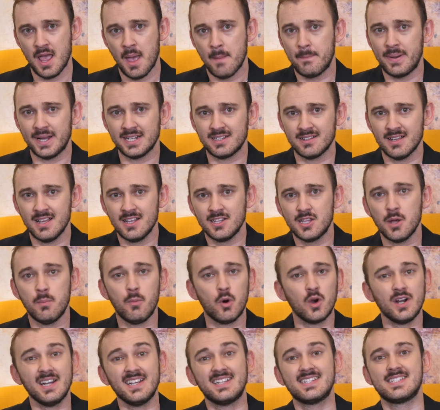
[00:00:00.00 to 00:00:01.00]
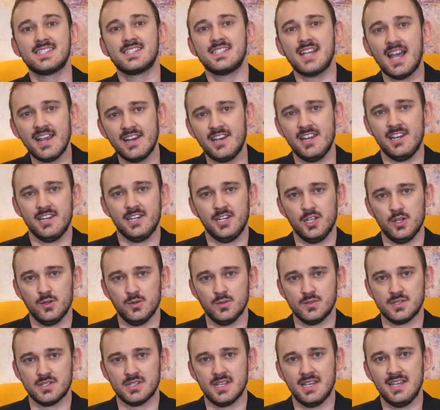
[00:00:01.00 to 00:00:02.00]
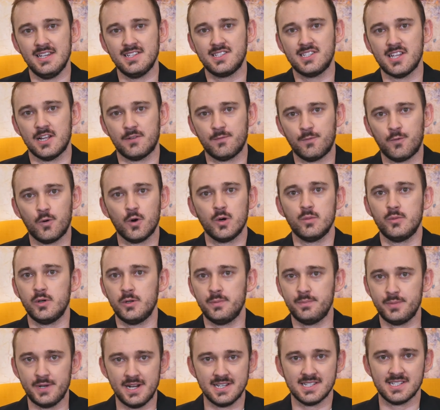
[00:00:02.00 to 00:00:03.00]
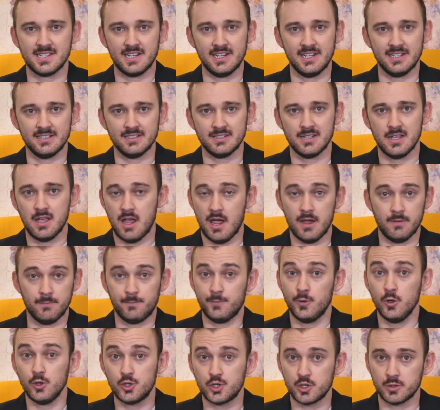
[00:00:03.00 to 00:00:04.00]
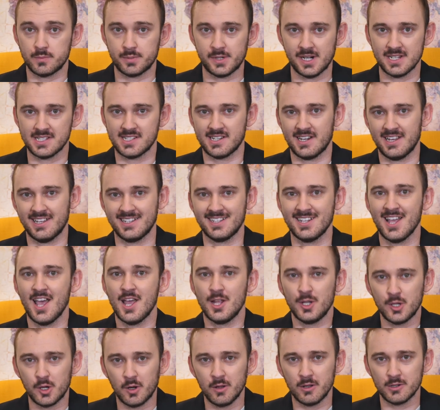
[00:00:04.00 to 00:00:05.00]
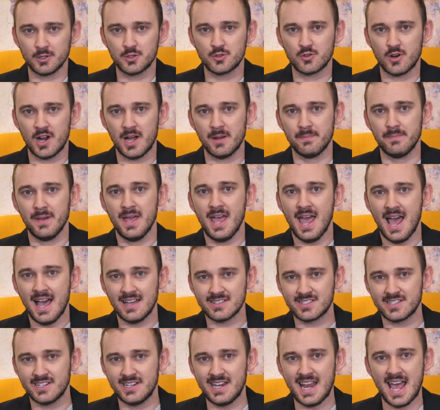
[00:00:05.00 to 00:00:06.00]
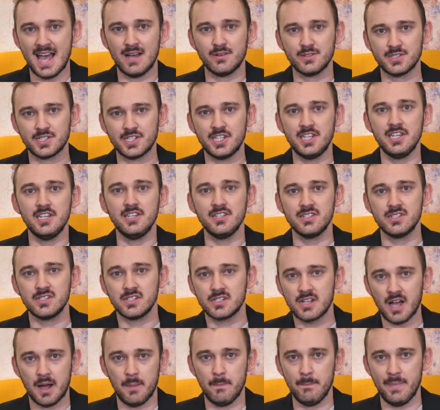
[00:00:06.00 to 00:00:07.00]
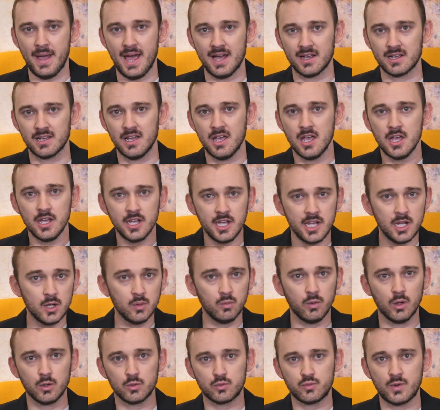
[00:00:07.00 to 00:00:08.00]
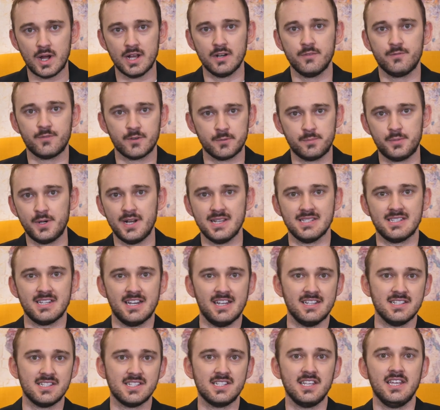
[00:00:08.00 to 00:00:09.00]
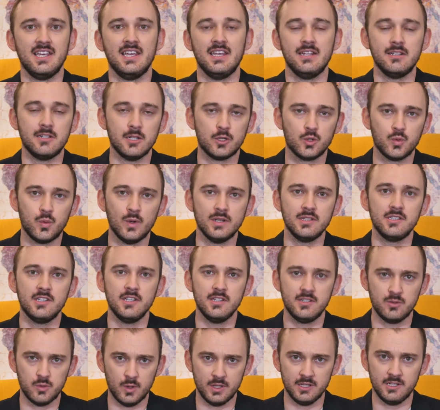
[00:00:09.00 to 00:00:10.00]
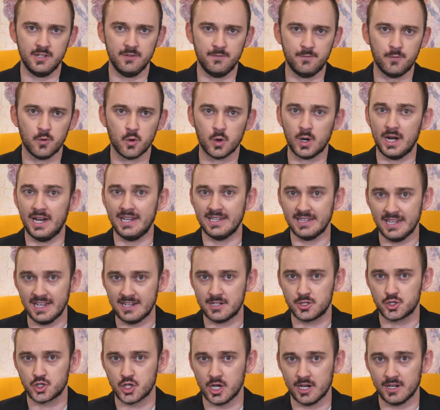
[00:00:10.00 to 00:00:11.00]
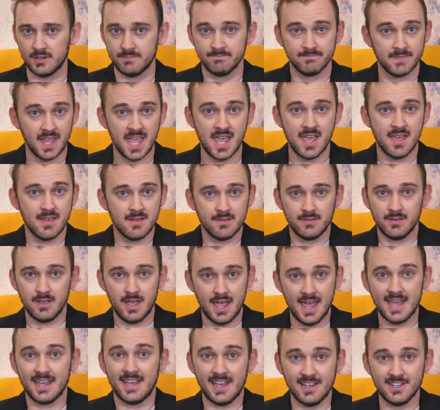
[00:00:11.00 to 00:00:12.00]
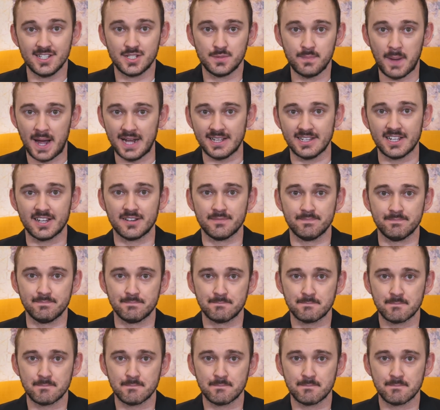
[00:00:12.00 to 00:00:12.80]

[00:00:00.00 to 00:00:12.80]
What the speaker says: But the more exciting news is that former president and future president Donald Trump has announced his comeback. He will run for presidency in the 2024 election against Biden.